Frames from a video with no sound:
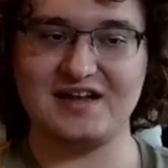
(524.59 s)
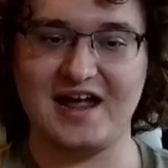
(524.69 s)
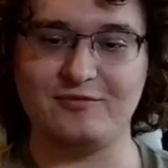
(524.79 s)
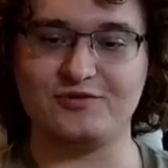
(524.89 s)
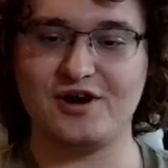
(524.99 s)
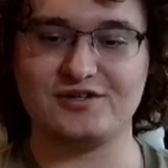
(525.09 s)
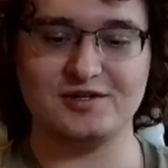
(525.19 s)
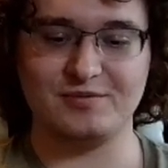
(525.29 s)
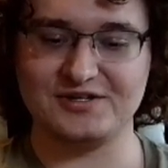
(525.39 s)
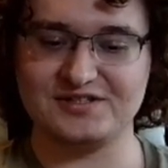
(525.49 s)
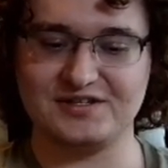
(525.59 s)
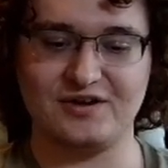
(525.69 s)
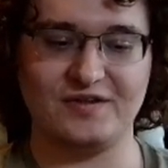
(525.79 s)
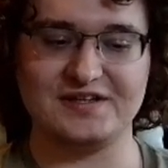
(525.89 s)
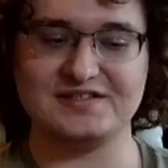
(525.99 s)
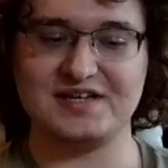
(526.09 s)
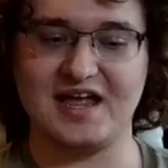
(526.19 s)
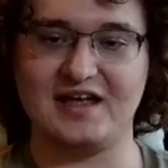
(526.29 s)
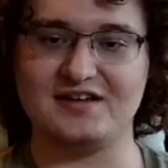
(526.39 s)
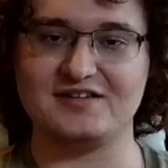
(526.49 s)
I talked to the person and all this,
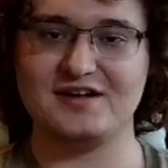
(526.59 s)
and